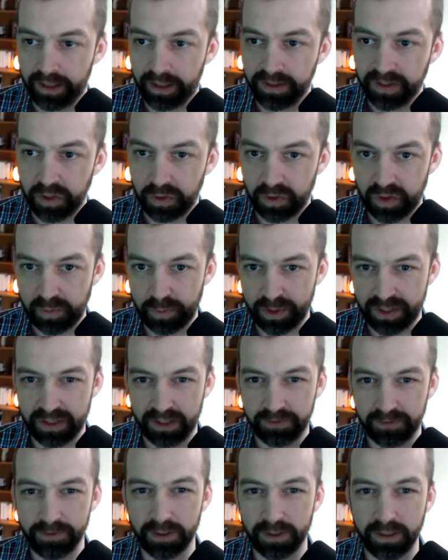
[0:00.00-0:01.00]
And so
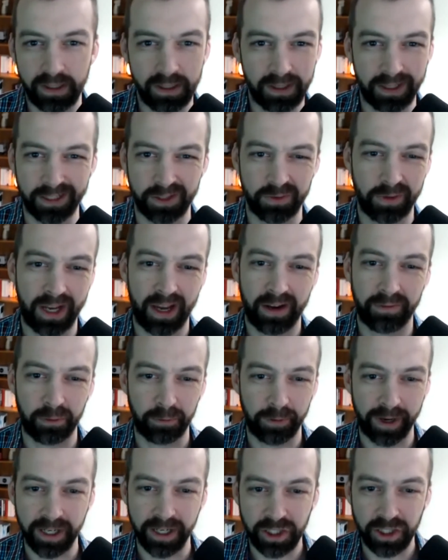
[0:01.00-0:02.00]
specifically, like, do I have a
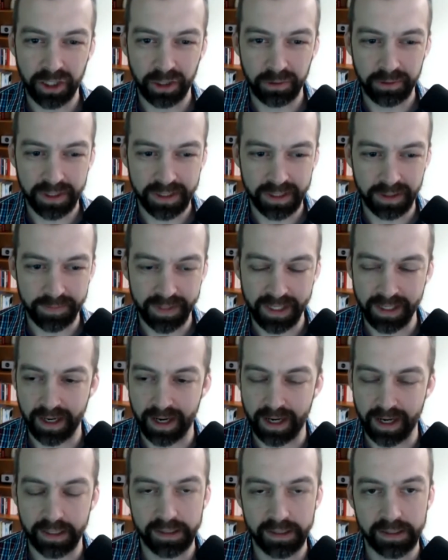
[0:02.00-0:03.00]
ratio or something?
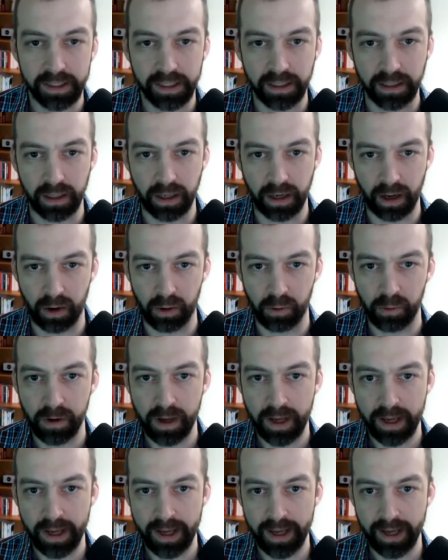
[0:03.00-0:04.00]
Honestly, no.